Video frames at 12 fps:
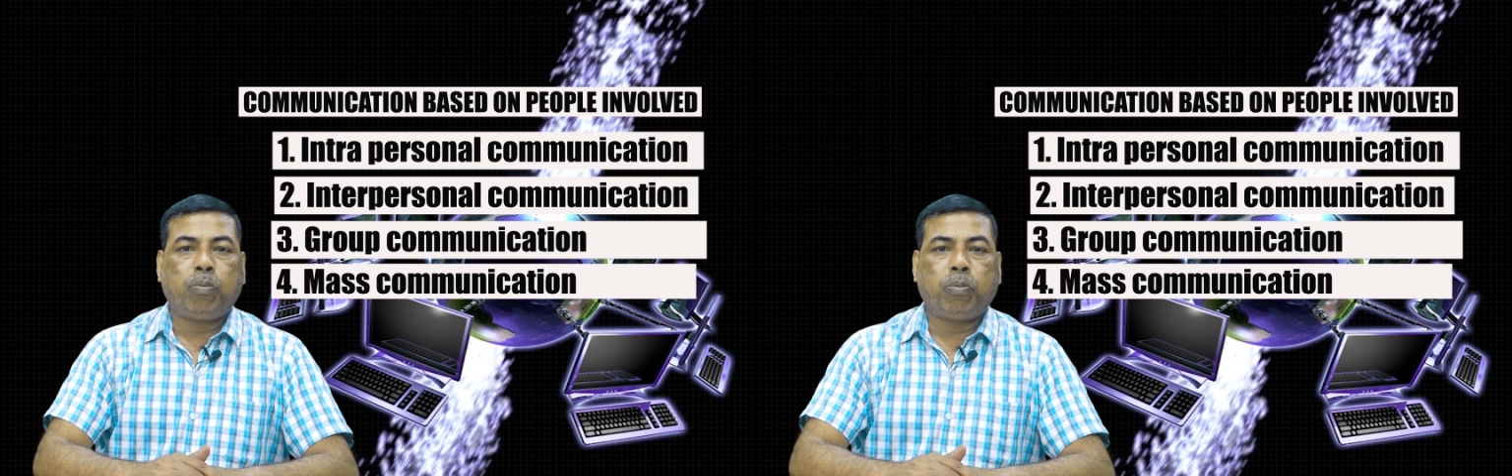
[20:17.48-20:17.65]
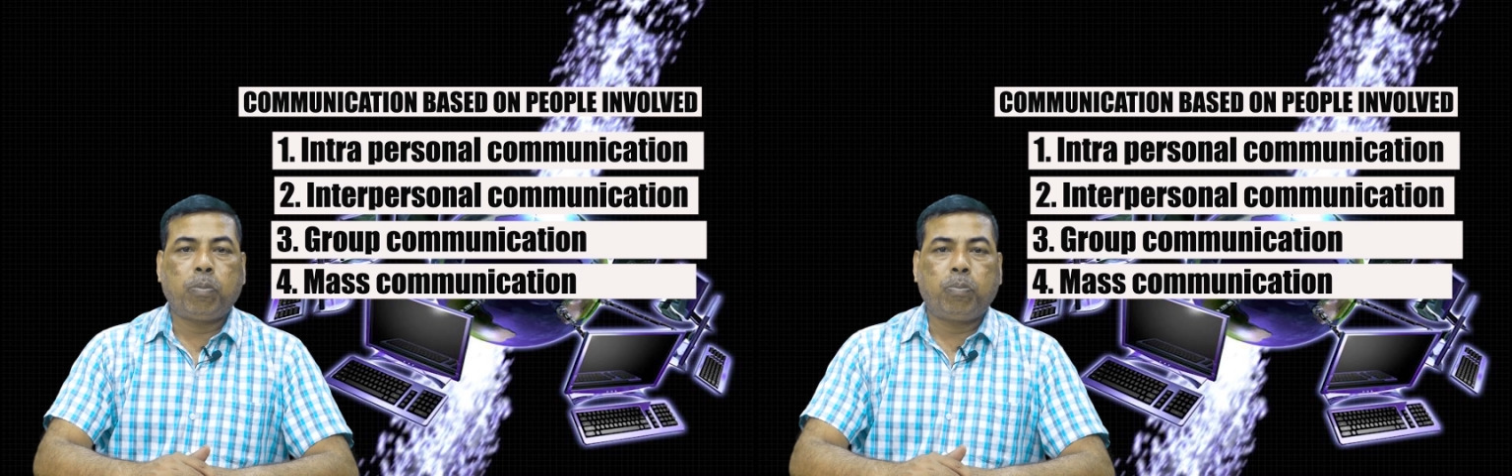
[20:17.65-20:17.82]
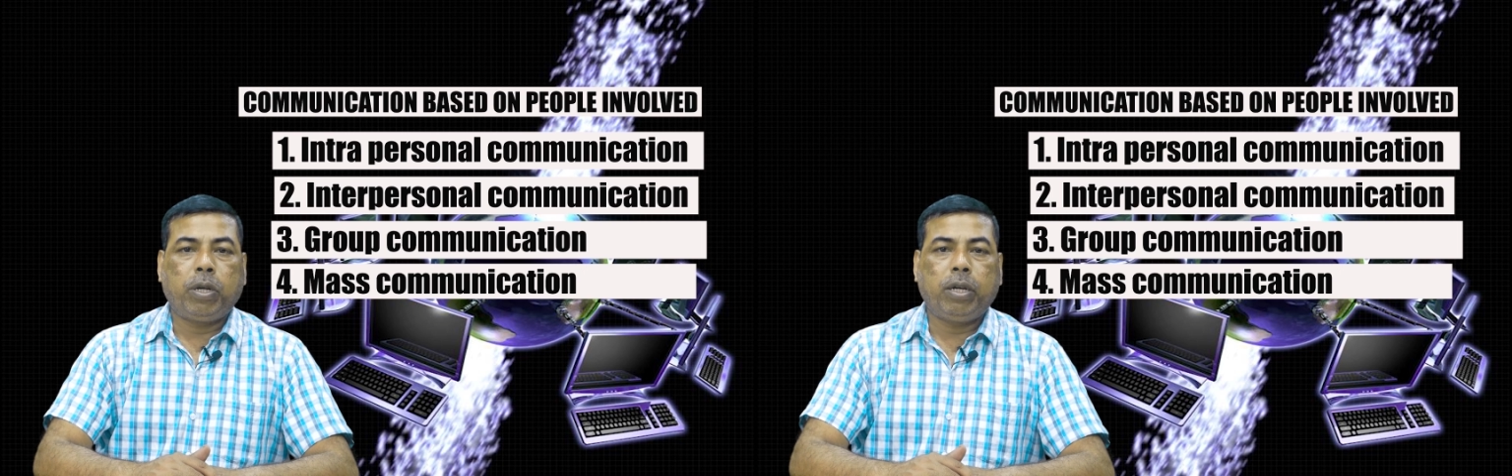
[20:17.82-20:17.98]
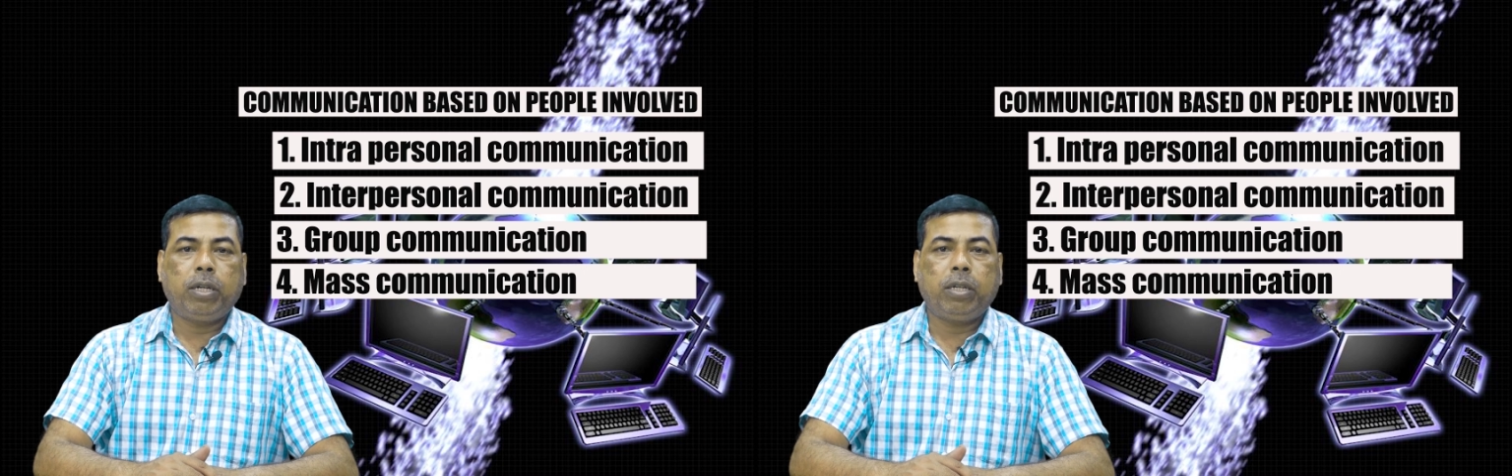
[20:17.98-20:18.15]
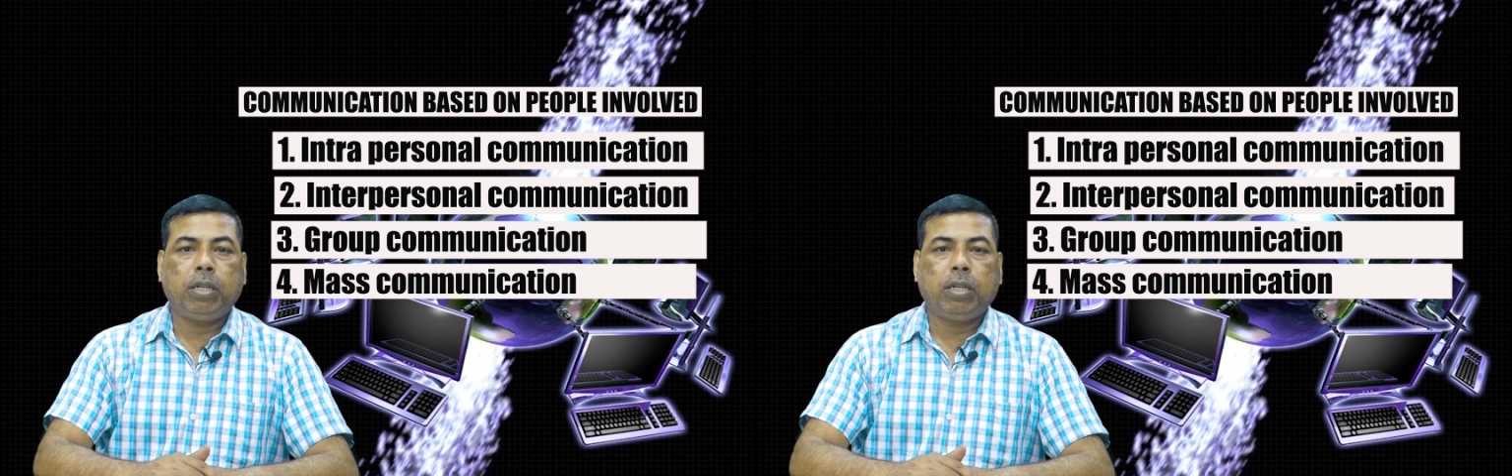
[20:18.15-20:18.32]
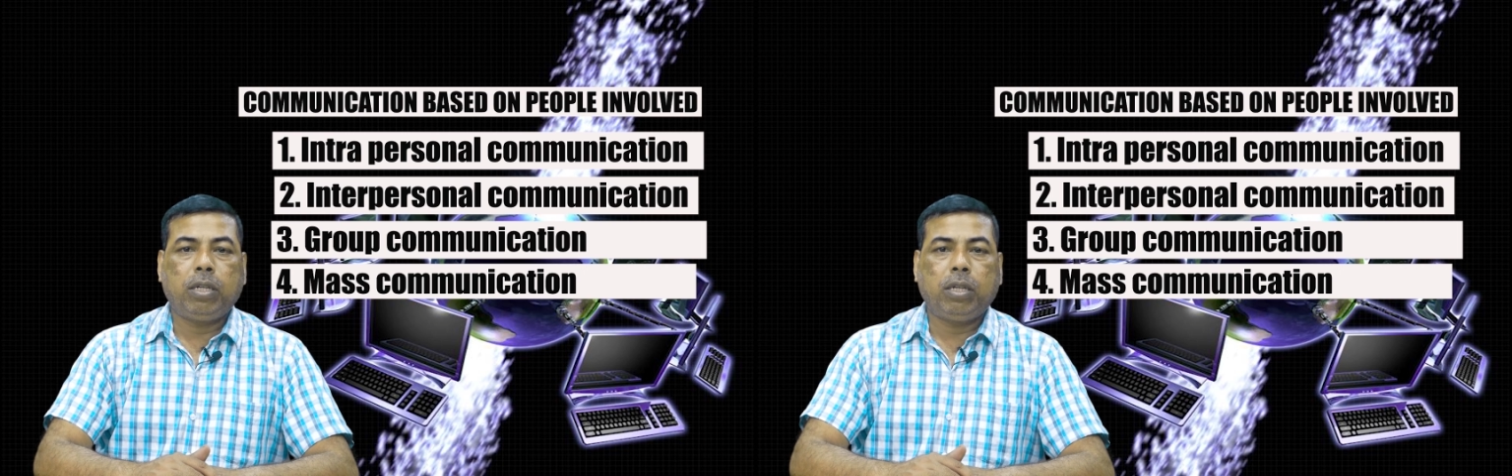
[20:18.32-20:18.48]

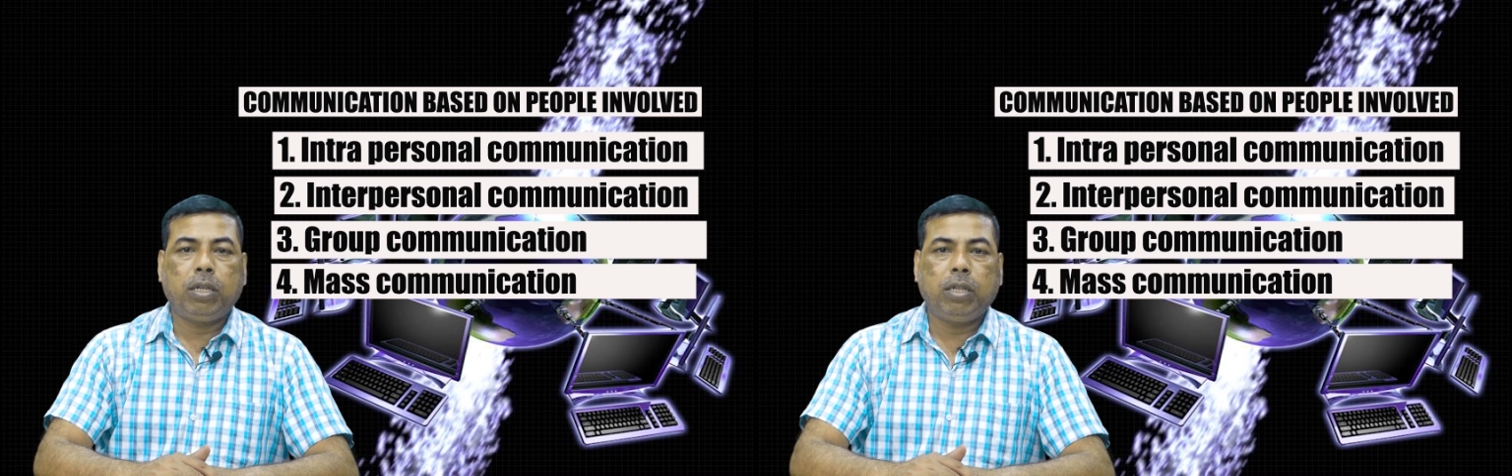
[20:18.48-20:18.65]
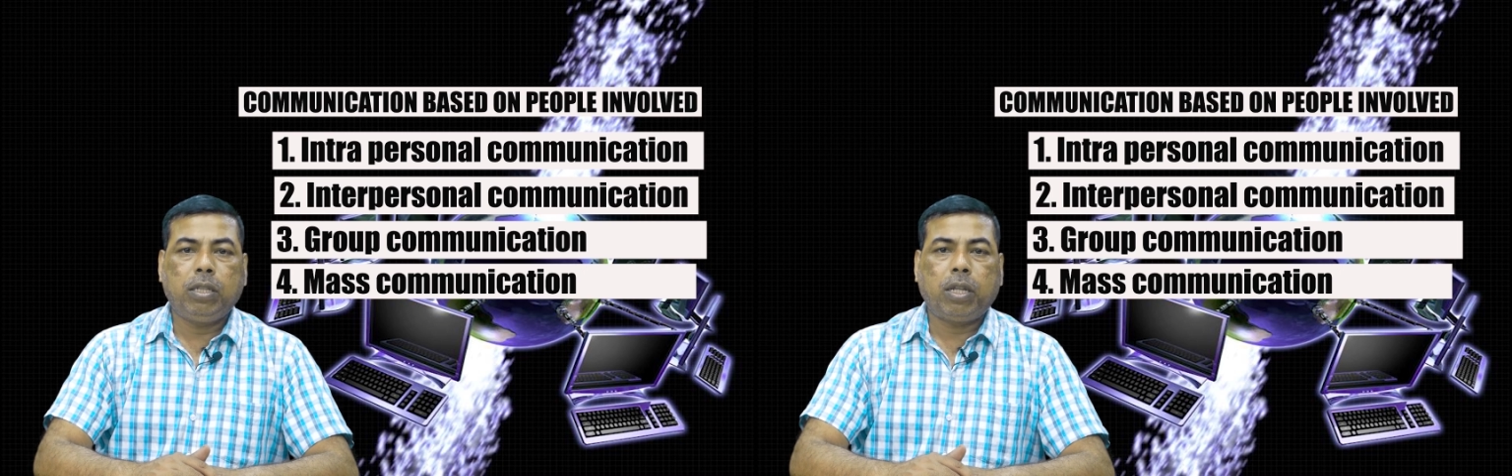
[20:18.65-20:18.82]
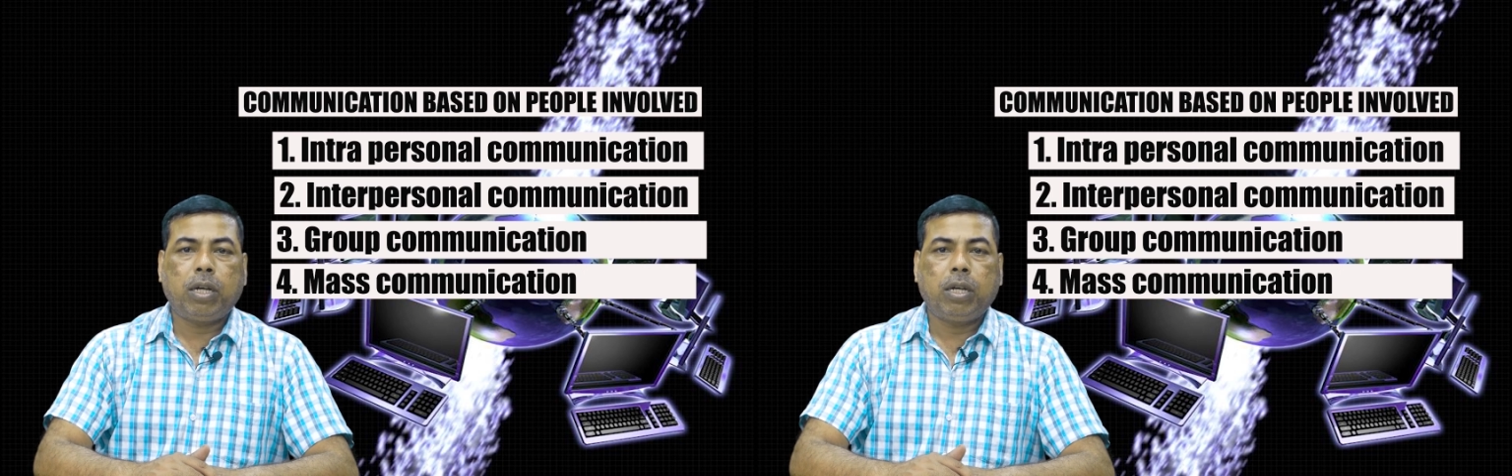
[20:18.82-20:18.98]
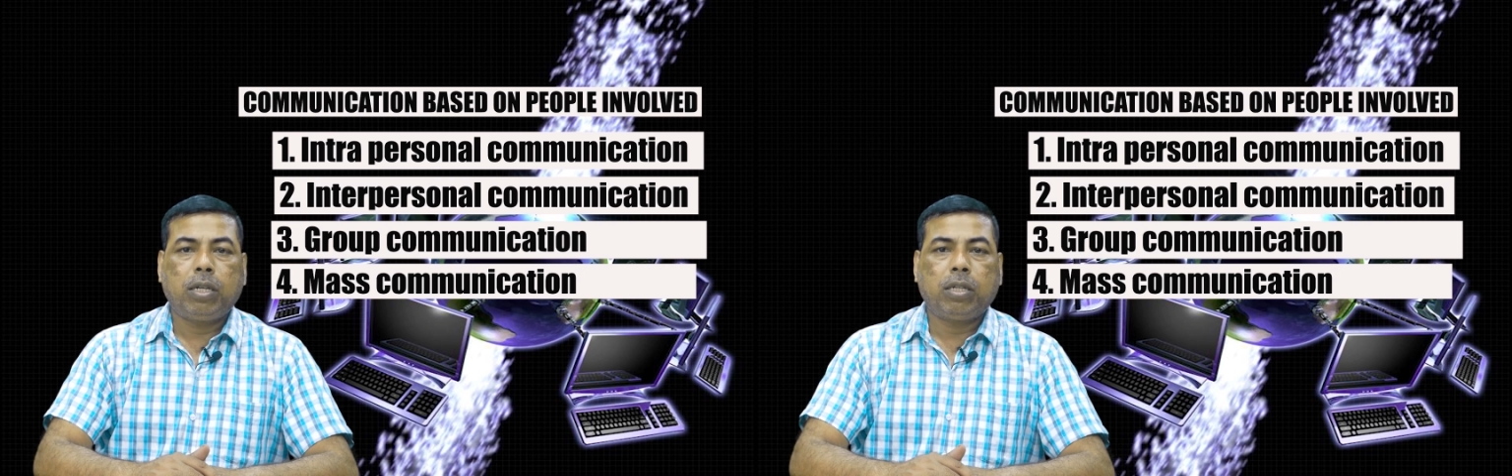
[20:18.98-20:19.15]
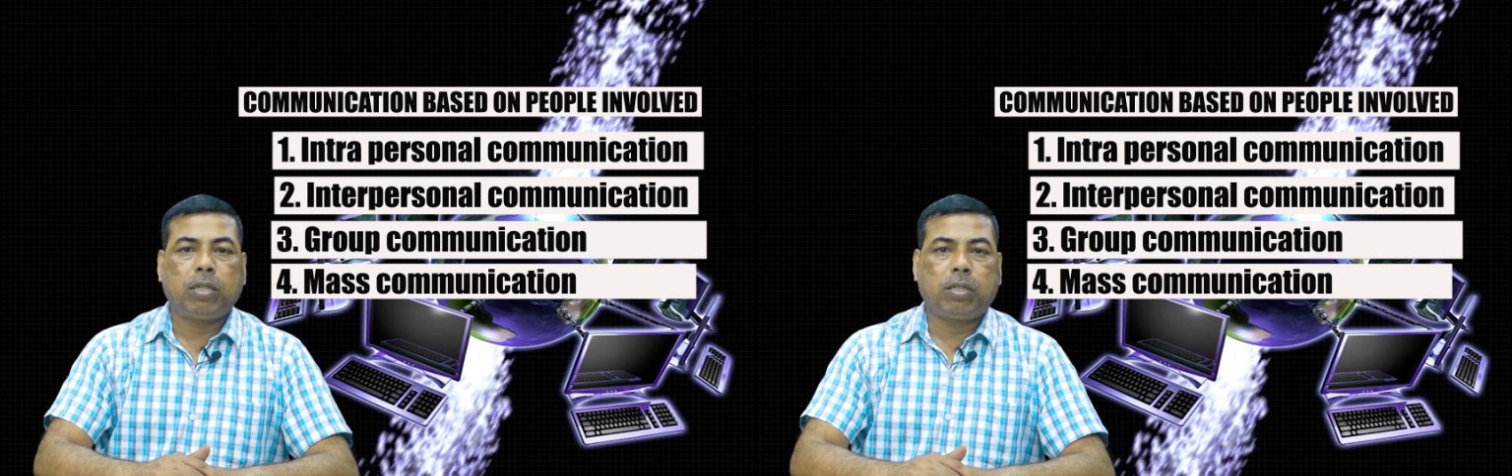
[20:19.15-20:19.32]
pamphlet in the